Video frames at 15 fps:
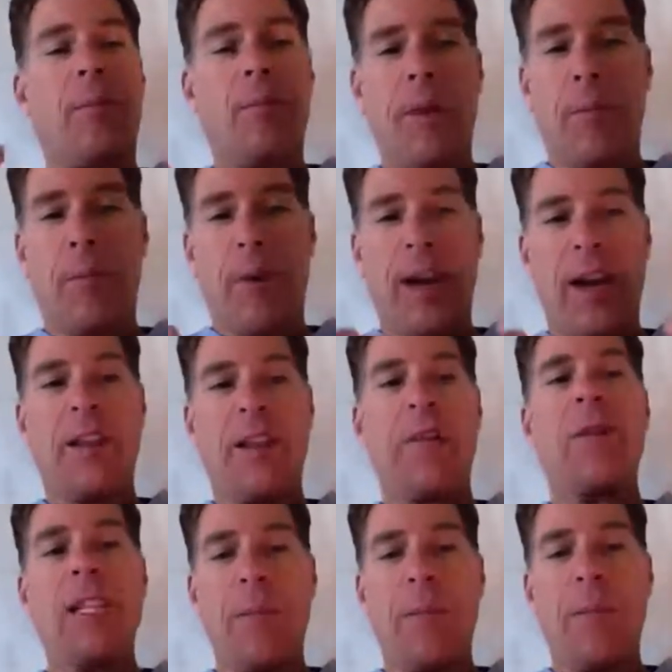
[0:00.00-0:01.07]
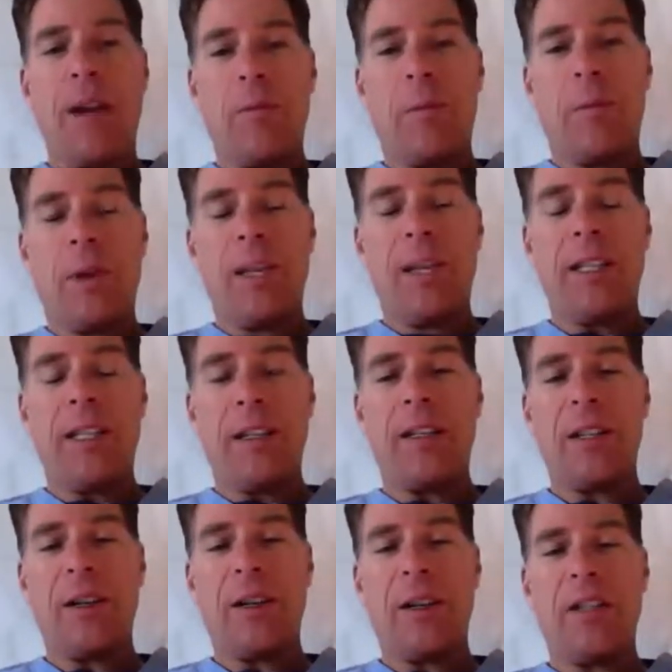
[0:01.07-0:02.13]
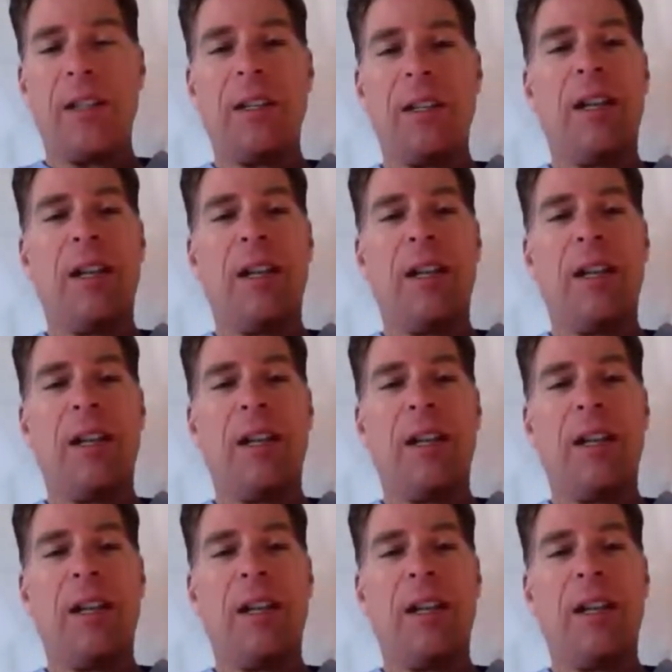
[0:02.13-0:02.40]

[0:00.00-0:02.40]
the brain of the recipient will release oxytocin,